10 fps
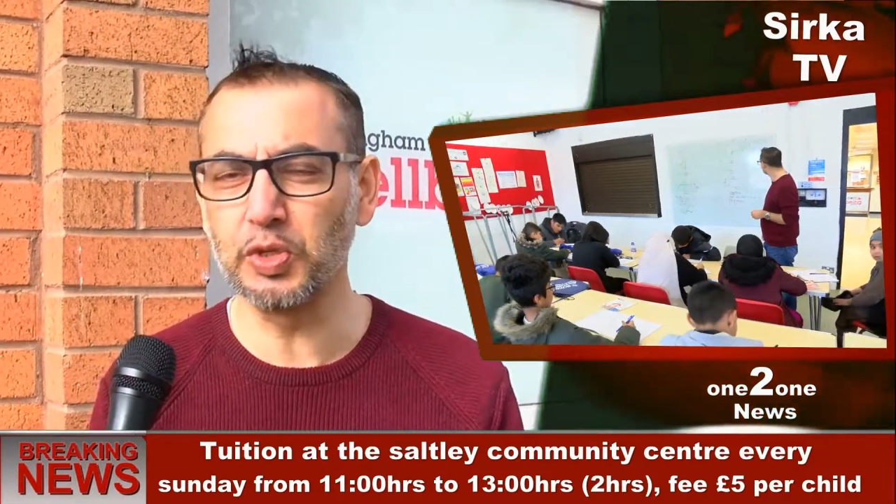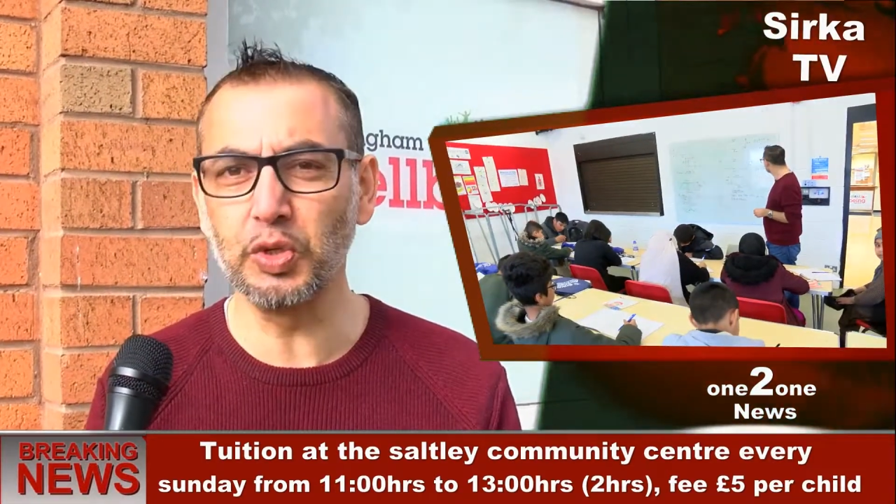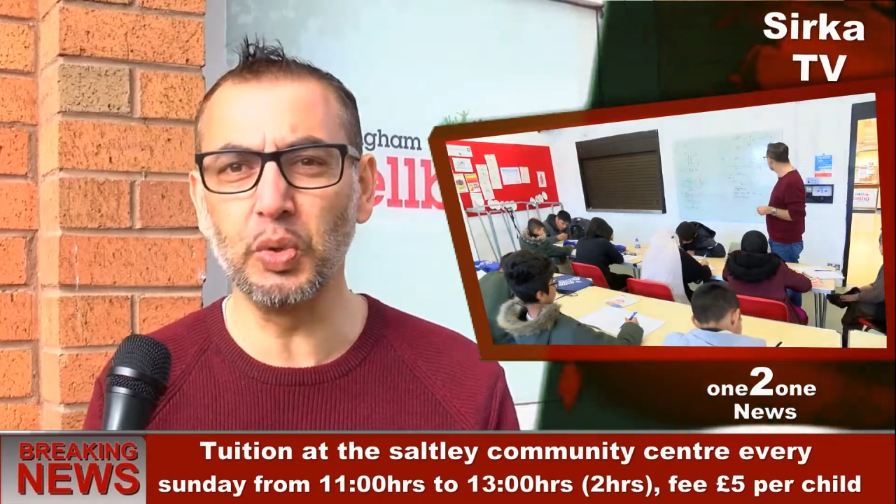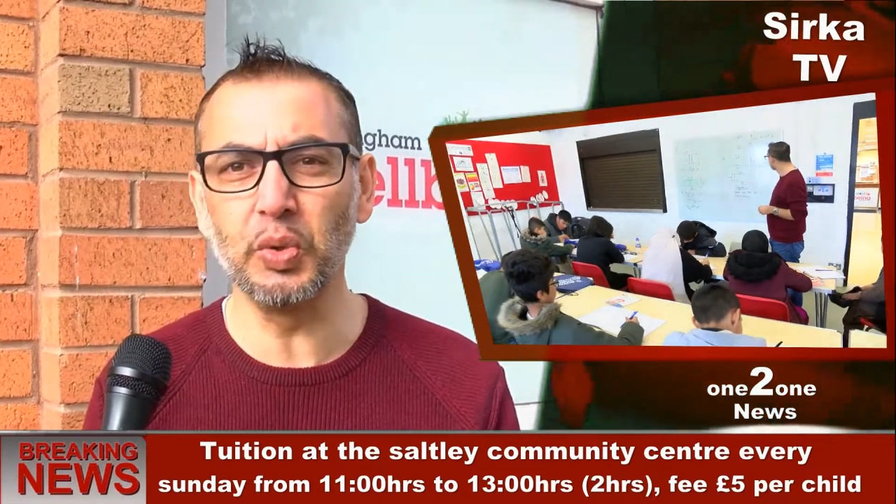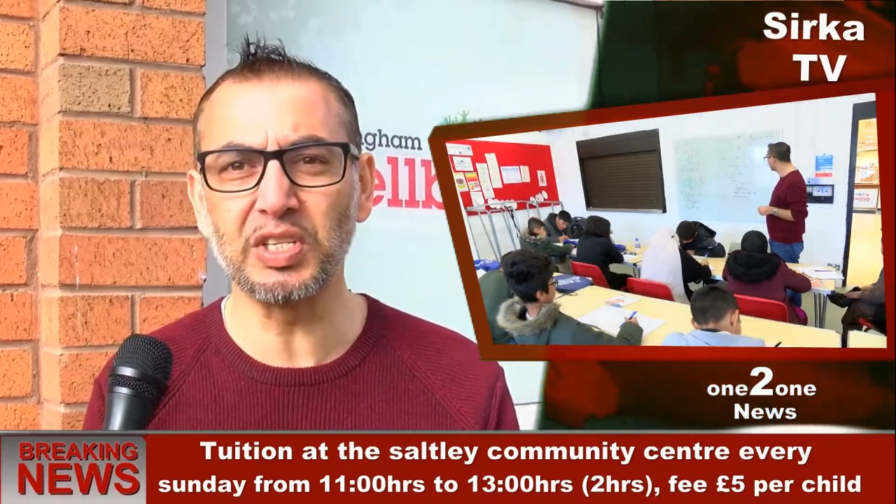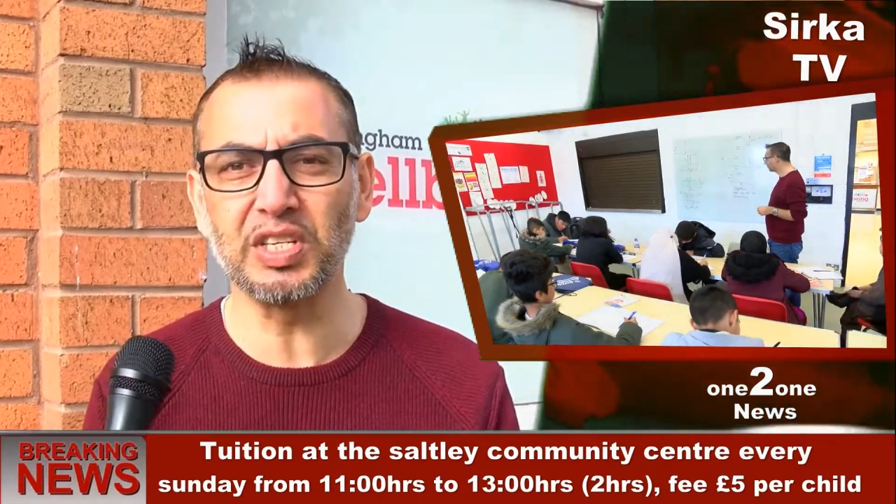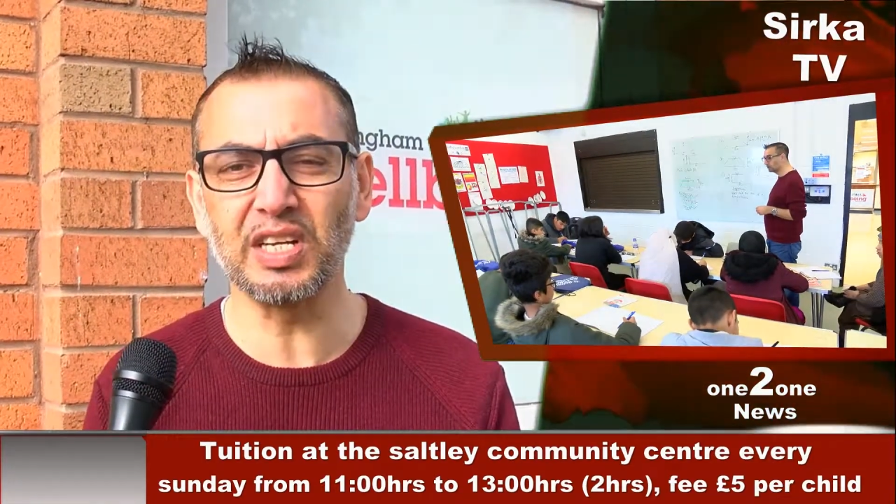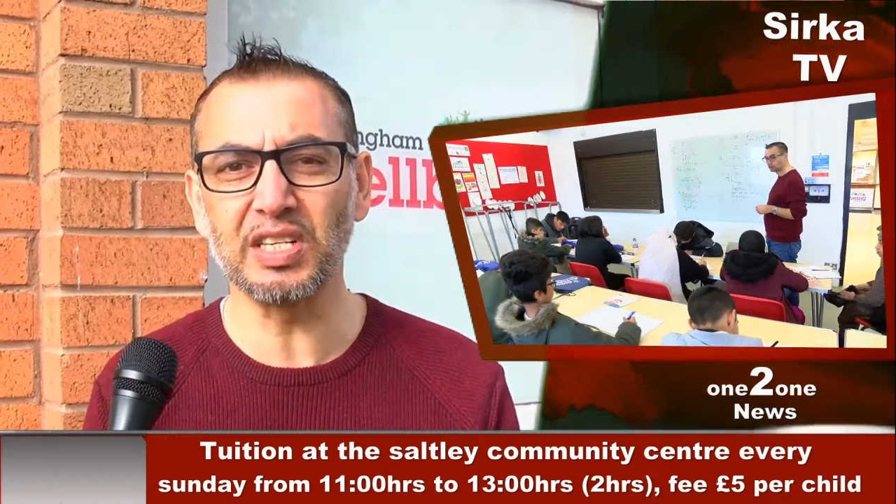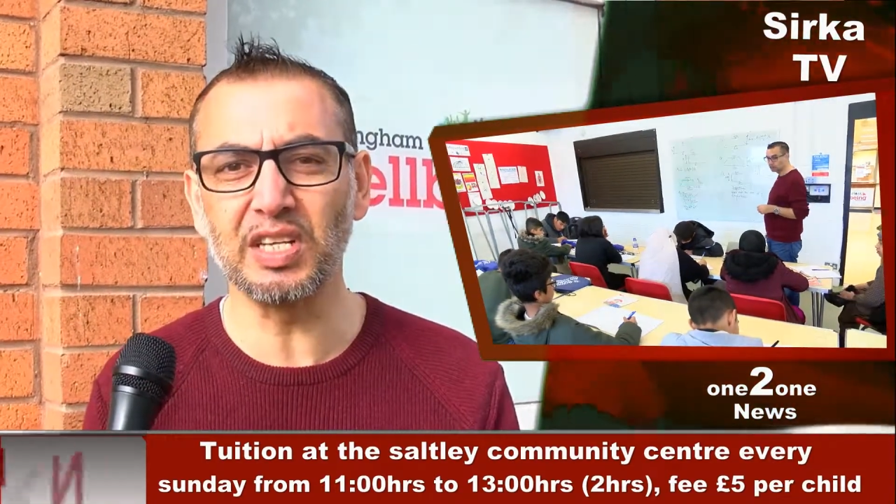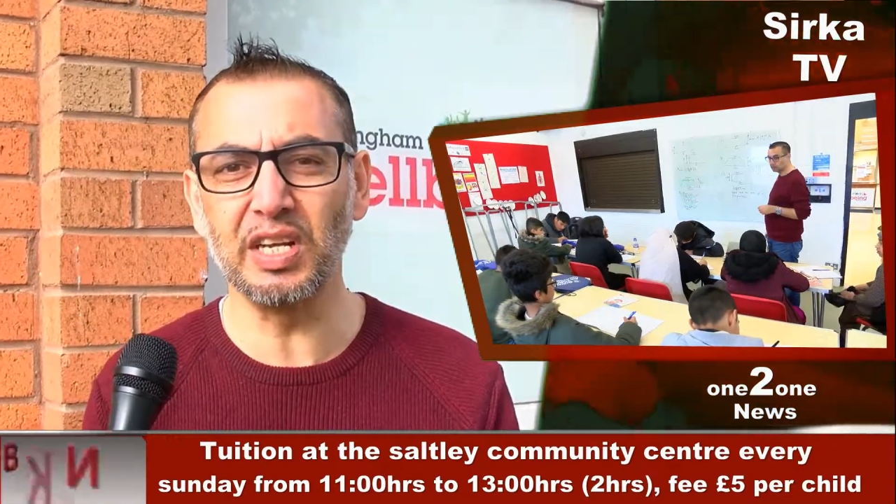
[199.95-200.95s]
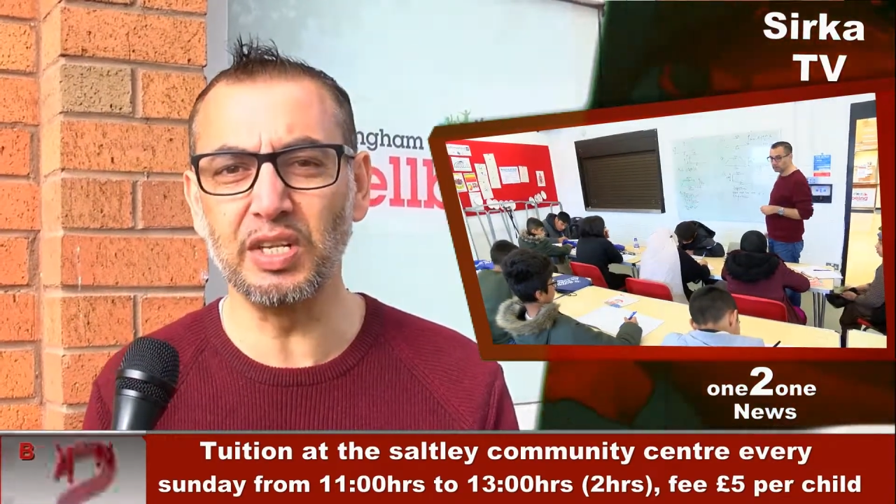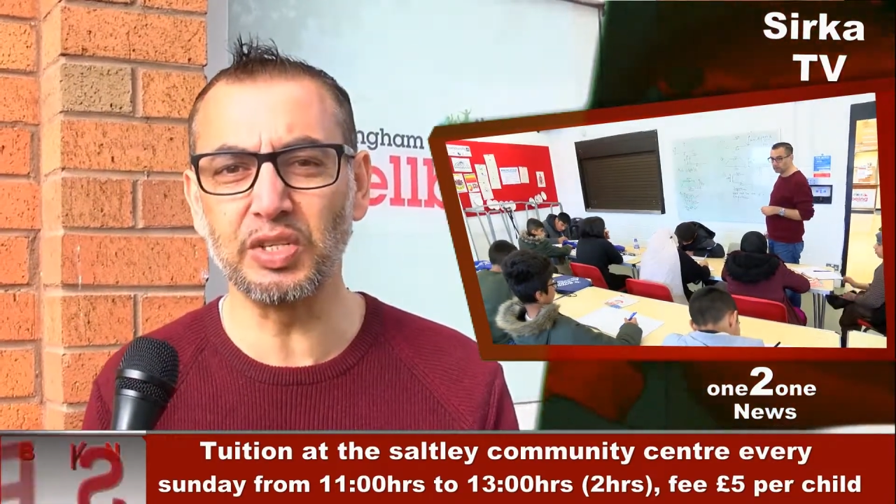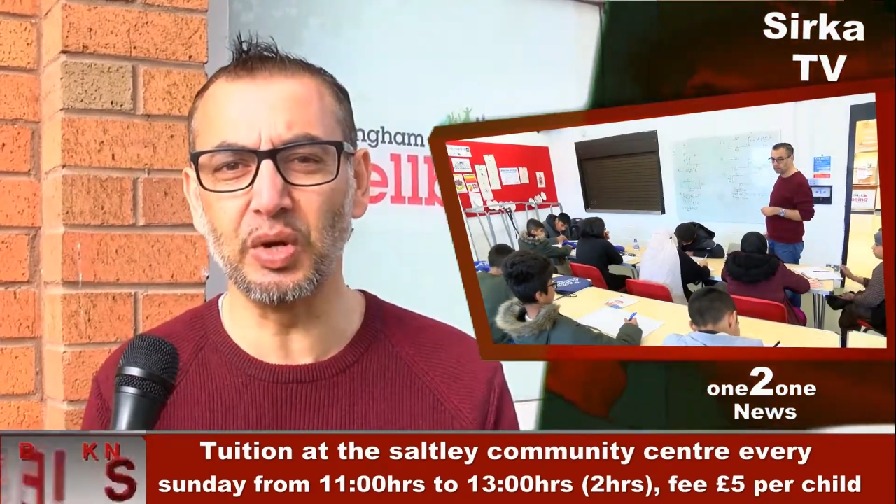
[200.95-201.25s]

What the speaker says: to 16.